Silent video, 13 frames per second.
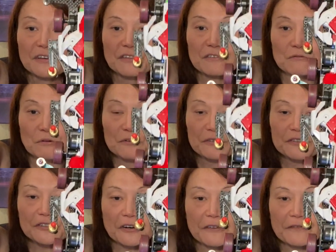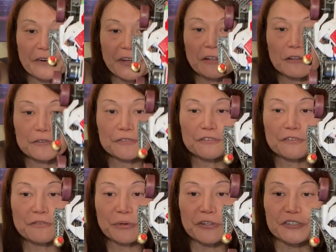The rollers are very close to
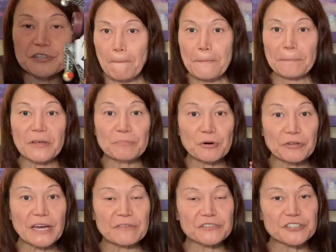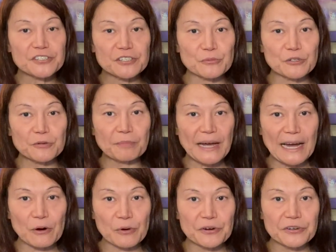the wheels. They both have similar
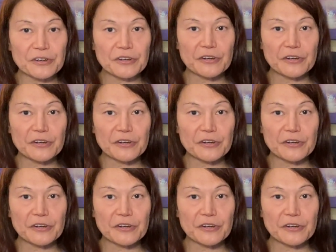powered